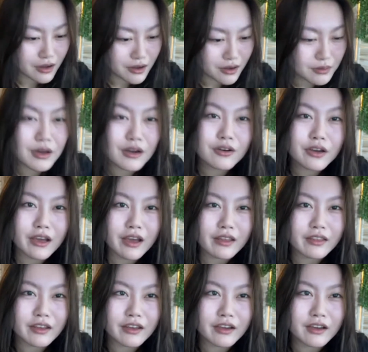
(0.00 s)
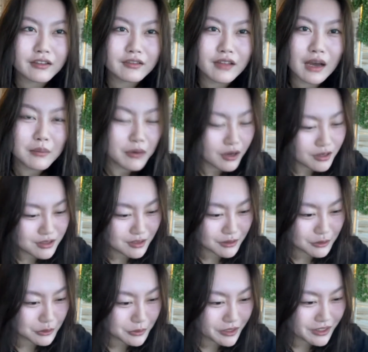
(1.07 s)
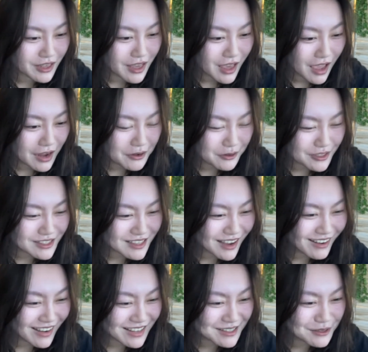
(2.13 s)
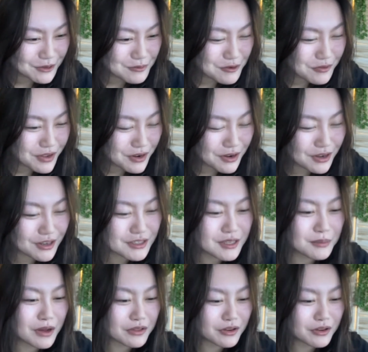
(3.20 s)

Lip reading: Okay, I think that paused a little bit. Anyways, okay, so moving on, some other